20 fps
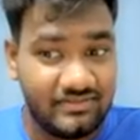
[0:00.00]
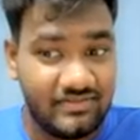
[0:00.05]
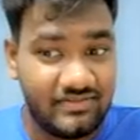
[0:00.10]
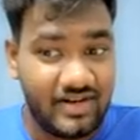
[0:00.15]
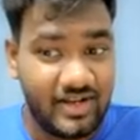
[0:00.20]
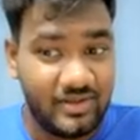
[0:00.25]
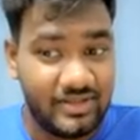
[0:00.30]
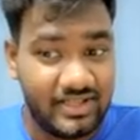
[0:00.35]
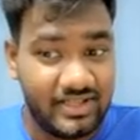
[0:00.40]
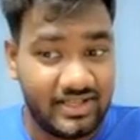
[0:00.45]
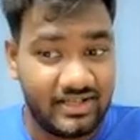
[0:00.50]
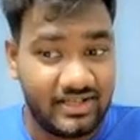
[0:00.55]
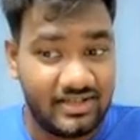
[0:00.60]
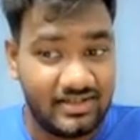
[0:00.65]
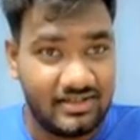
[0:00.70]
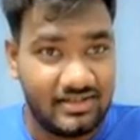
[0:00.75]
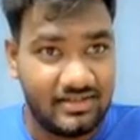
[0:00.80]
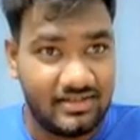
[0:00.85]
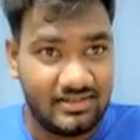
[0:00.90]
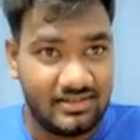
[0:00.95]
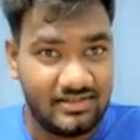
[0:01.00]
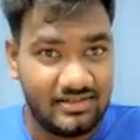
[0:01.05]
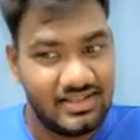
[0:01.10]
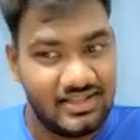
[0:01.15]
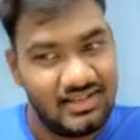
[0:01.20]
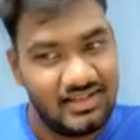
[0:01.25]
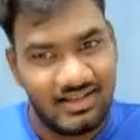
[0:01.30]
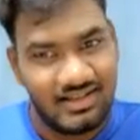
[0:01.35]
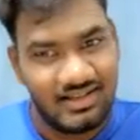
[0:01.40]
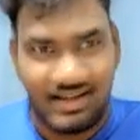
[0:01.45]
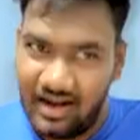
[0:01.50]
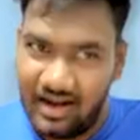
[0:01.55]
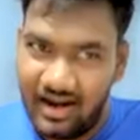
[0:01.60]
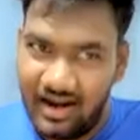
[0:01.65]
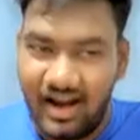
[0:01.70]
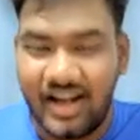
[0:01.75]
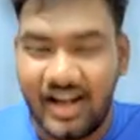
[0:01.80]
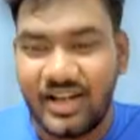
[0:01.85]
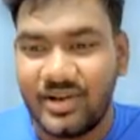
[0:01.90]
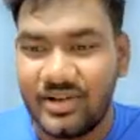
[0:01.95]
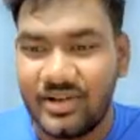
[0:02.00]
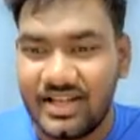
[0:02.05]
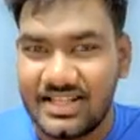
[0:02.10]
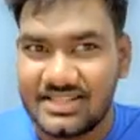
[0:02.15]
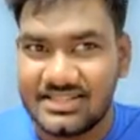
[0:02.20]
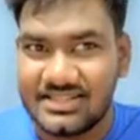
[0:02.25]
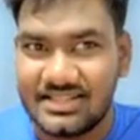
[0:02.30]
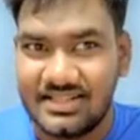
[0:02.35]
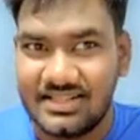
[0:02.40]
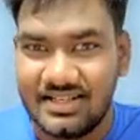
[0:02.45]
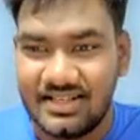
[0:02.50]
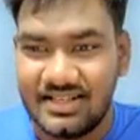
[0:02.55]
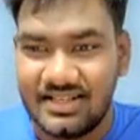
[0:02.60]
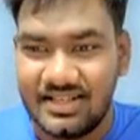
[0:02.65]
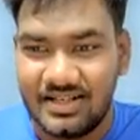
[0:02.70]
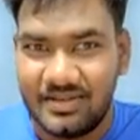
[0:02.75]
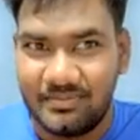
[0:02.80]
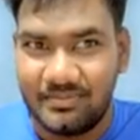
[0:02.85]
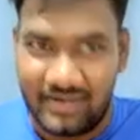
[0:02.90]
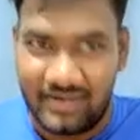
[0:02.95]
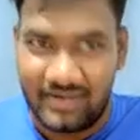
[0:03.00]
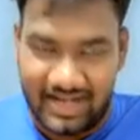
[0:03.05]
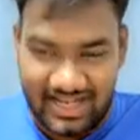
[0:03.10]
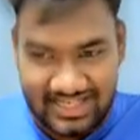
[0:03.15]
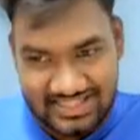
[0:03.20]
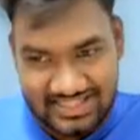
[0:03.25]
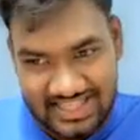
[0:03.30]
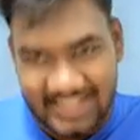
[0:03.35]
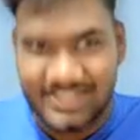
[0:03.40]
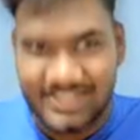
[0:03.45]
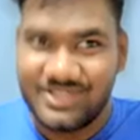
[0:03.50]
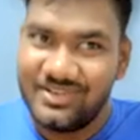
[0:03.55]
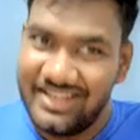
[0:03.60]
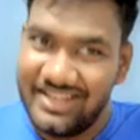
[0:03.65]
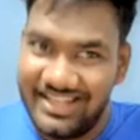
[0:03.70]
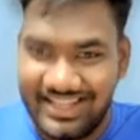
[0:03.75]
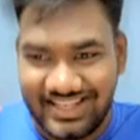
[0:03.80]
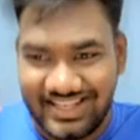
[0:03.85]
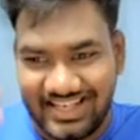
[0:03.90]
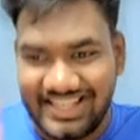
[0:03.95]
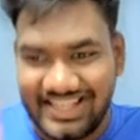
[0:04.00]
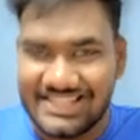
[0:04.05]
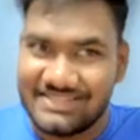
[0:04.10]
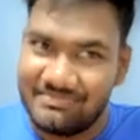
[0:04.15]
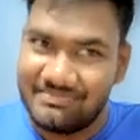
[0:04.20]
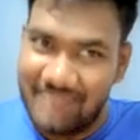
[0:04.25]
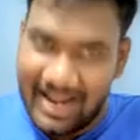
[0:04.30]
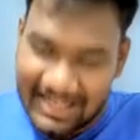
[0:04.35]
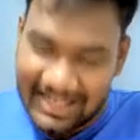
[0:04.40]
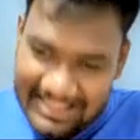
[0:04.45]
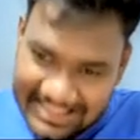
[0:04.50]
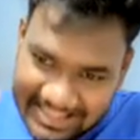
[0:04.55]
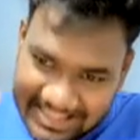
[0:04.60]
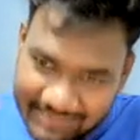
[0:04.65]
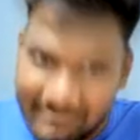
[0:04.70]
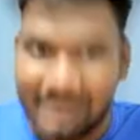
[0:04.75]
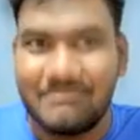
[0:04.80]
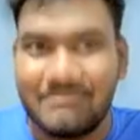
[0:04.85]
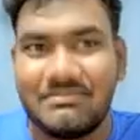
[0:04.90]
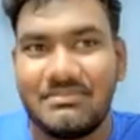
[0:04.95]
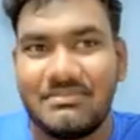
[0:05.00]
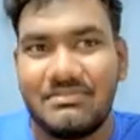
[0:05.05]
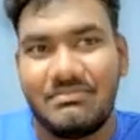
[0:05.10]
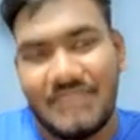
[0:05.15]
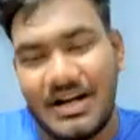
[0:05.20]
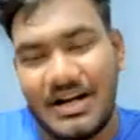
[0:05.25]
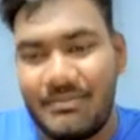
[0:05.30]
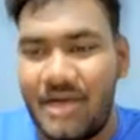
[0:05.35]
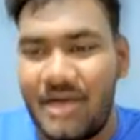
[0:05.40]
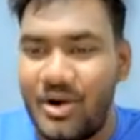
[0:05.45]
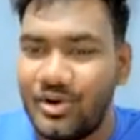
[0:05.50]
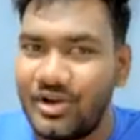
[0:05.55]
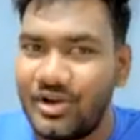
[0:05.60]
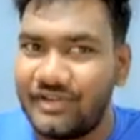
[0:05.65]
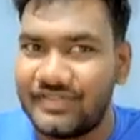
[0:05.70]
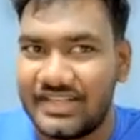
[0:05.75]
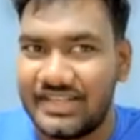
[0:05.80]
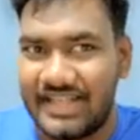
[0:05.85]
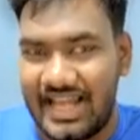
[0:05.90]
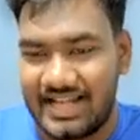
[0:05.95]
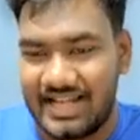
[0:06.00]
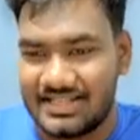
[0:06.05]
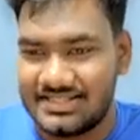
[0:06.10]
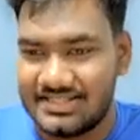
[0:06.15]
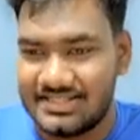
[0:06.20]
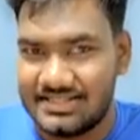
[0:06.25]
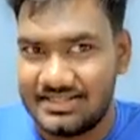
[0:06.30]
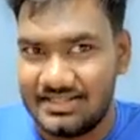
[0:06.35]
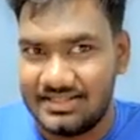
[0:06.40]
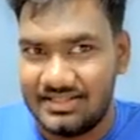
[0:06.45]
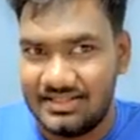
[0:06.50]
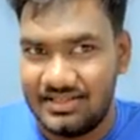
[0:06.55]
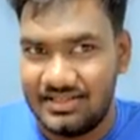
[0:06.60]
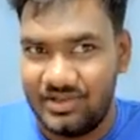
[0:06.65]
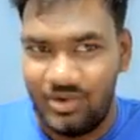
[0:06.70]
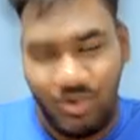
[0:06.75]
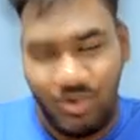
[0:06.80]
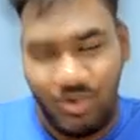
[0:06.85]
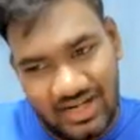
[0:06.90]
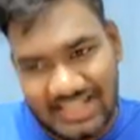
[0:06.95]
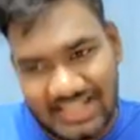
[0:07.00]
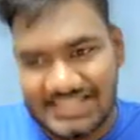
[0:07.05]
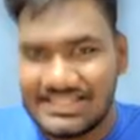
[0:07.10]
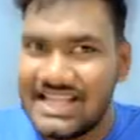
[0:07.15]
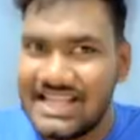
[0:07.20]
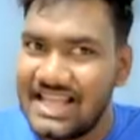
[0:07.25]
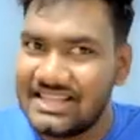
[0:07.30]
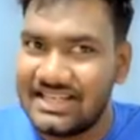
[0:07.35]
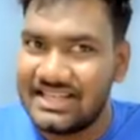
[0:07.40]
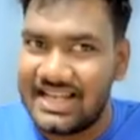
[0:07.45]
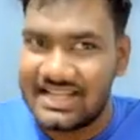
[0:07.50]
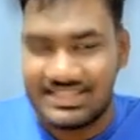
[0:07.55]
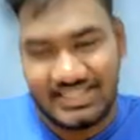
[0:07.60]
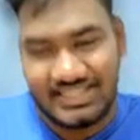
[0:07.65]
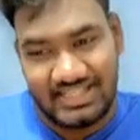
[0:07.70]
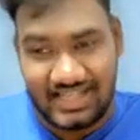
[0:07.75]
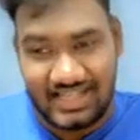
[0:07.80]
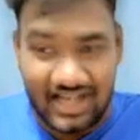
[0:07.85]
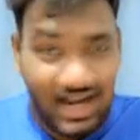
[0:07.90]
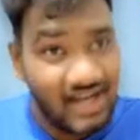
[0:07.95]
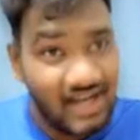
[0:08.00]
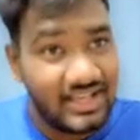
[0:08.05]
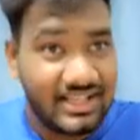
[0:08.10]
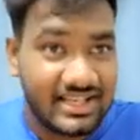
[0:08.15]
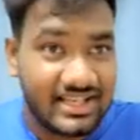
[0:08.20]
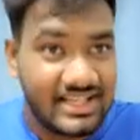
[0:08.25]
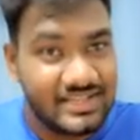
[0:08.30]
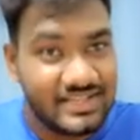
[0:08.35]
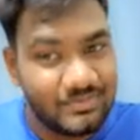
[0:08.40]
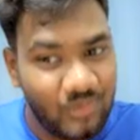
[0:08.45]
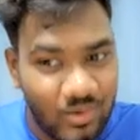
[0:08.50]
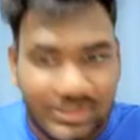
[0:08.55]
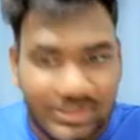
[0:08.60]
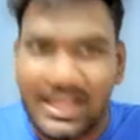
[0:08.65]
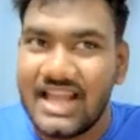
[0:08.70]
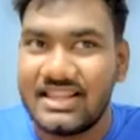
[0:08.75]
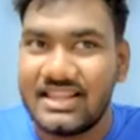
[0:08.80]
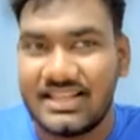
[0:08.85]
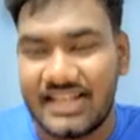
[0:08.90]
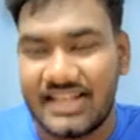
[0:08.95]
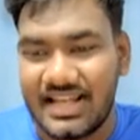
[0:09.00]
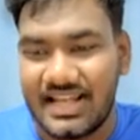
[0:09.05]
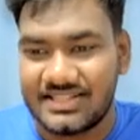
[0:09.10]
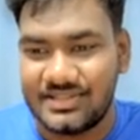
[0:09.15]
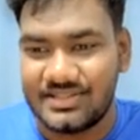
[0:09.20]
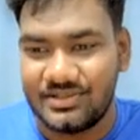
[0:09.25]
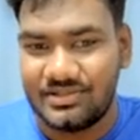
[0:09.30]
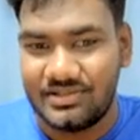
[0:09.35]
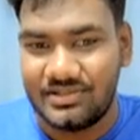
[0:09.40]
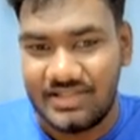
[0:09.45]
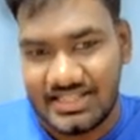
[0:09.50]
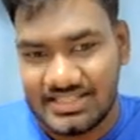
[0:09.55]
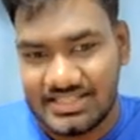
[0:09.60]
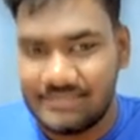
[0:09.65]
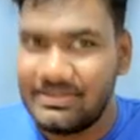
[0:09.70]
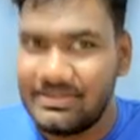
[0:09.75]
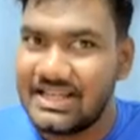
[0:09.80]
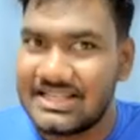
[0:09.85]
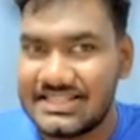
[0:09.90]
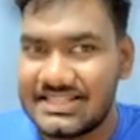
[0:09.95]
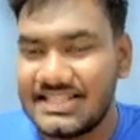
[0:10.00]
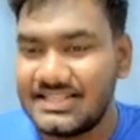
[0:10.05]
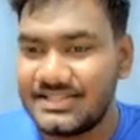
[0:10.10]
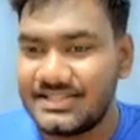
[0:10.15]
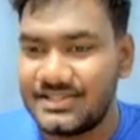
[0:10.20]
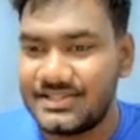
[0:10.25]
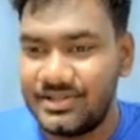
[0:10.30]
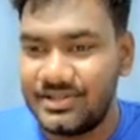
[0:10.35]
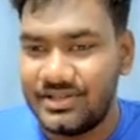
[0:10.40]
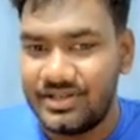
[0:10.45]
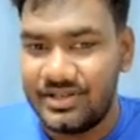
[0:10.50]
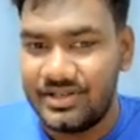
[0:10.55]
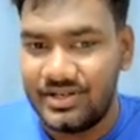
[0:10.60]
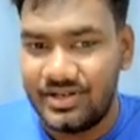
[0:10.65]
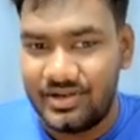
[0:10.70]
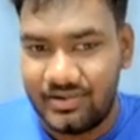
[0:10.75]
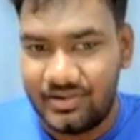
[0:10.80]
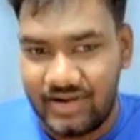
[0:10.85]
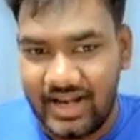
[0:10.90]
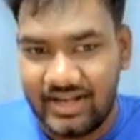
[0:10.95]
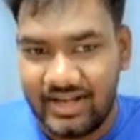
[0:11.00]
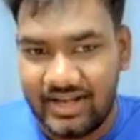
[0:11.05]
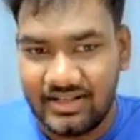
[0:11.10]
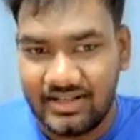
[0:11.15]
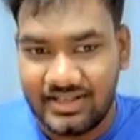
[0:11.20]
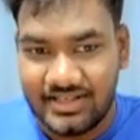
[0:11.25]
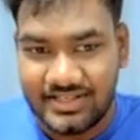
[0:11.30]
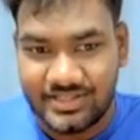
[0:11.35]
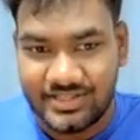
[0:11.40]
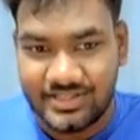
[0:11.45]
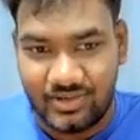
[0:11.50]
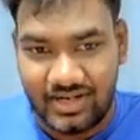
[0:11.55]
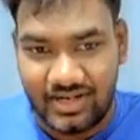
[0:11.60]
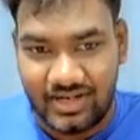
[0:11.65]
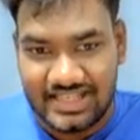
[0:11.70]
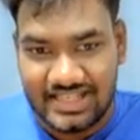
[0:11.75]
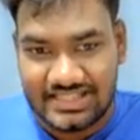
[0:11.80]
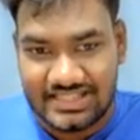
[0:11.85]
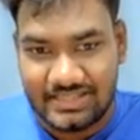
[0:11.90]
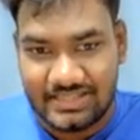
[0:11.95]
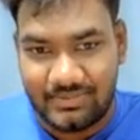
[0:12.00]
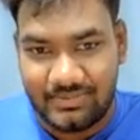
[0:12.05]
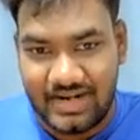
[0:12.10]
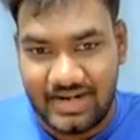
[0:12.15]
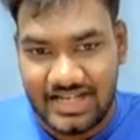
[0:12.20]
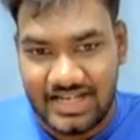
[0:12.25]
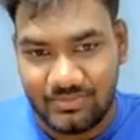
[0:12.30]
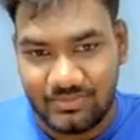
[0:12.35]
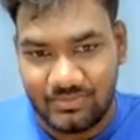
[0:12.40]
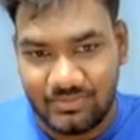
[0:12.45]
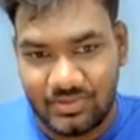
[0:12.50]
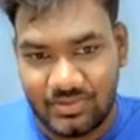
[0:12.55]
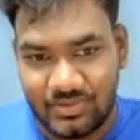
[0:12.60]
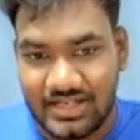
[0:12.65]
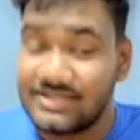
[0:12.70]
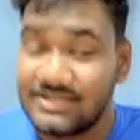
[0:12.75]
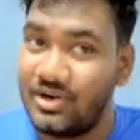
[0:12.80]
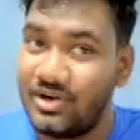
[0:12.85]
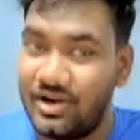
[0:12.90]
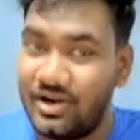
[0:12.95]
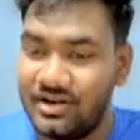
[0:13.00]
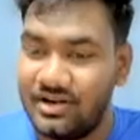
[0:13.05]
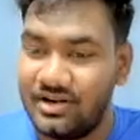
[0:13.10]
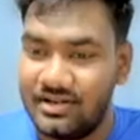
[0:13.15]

What do you think? No, guys. Price has to increase maximum amount of the tax or less than the tax. It can't increase more than the tax. No. Doesn't make sense, no? Right? So raise the price more than tax, wrong.